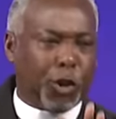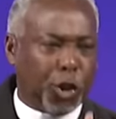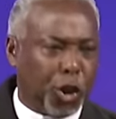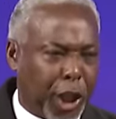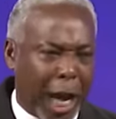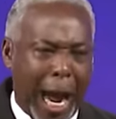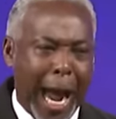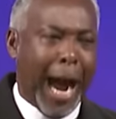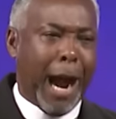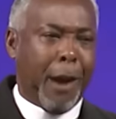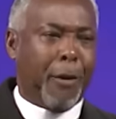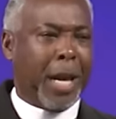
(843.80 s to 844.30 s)

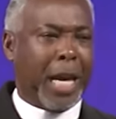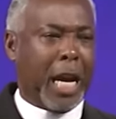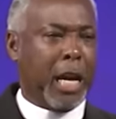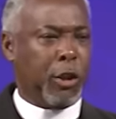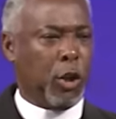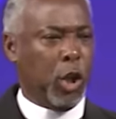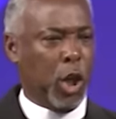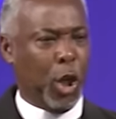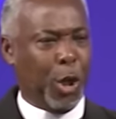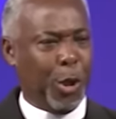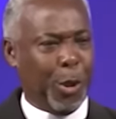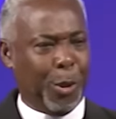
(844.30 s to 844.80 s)
carrying
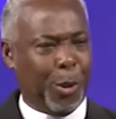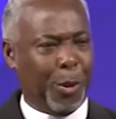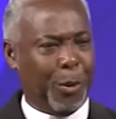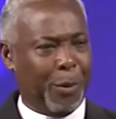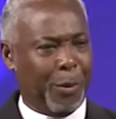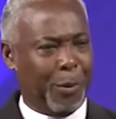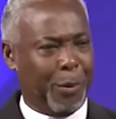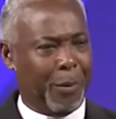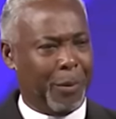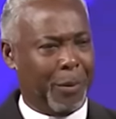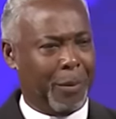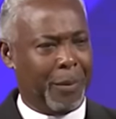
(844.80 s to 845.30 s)
you
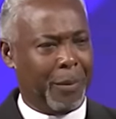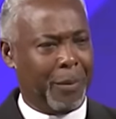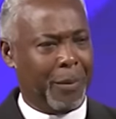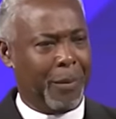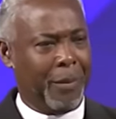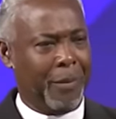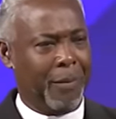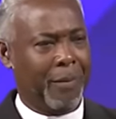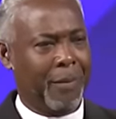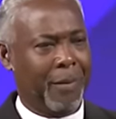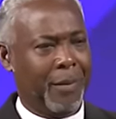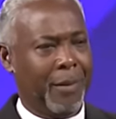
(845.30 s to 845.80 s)

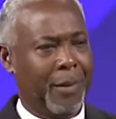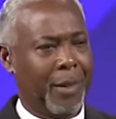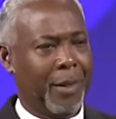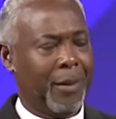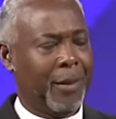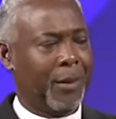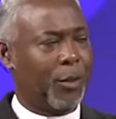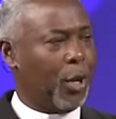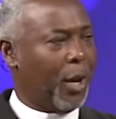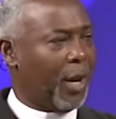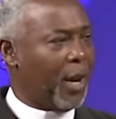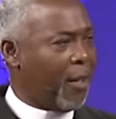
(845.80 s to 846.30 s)

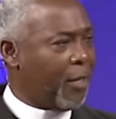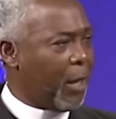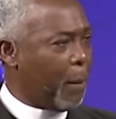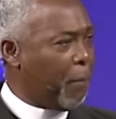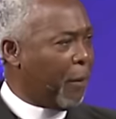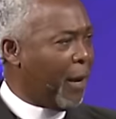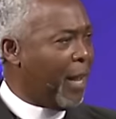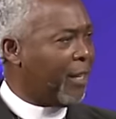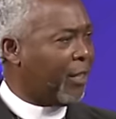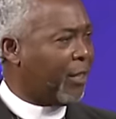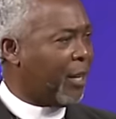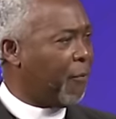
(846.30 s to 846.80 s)
to another
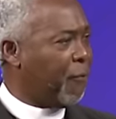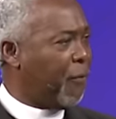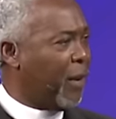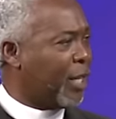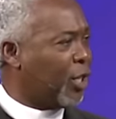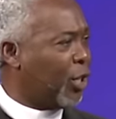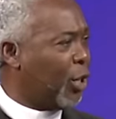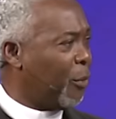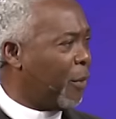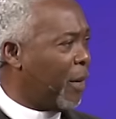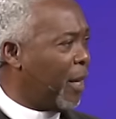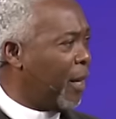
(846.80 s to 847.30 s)
place of
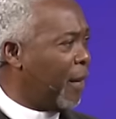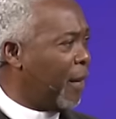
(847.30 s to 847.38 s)
victory.